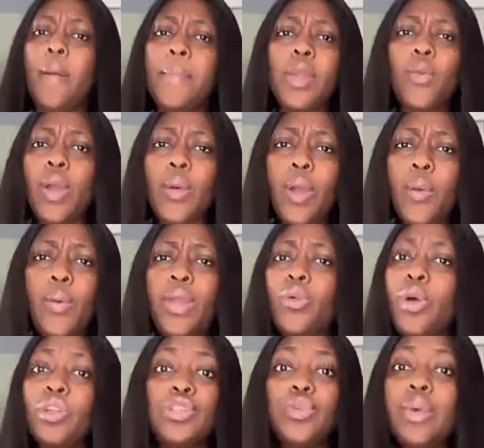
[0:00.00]
Mommy Gwegwegwe,
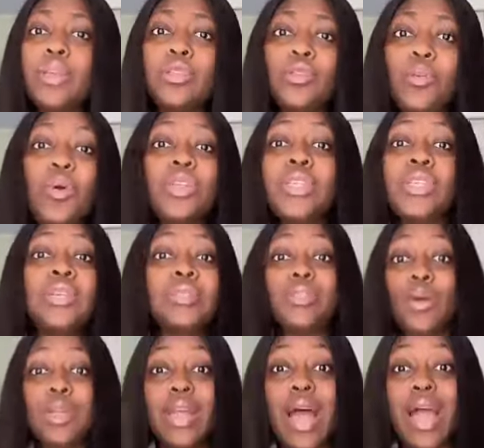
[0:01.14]
you are doing too much and
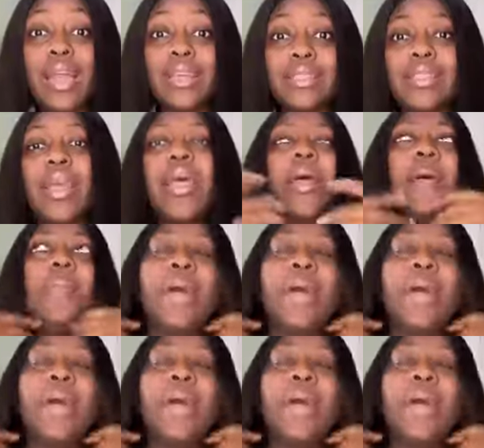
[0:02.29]
it's not nice.